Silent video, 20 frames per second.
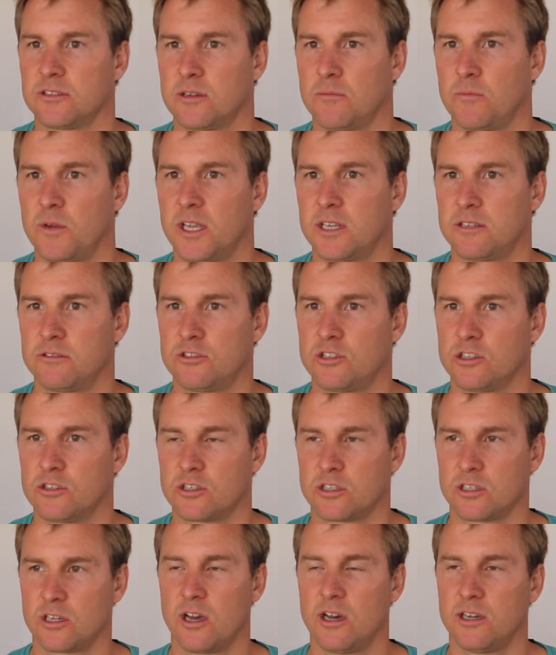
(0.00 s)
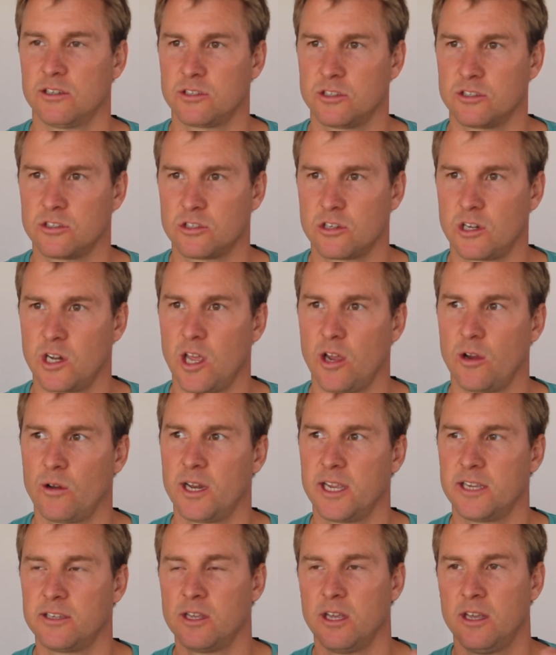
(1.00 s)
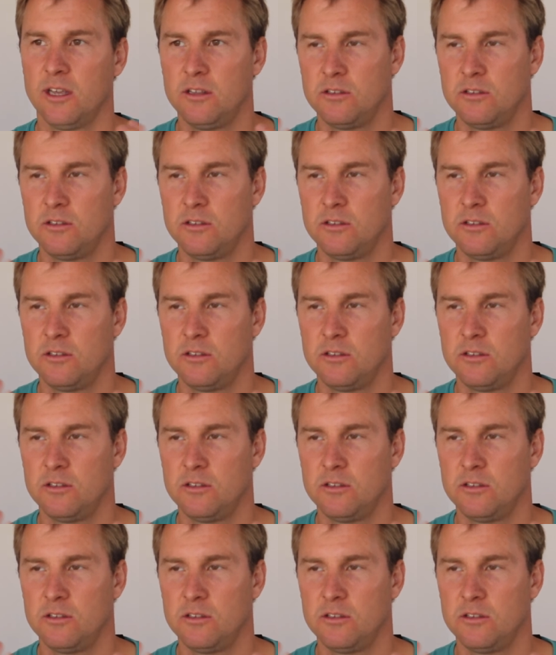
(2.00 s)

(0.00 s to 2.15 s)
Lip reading: and we can just start to slowly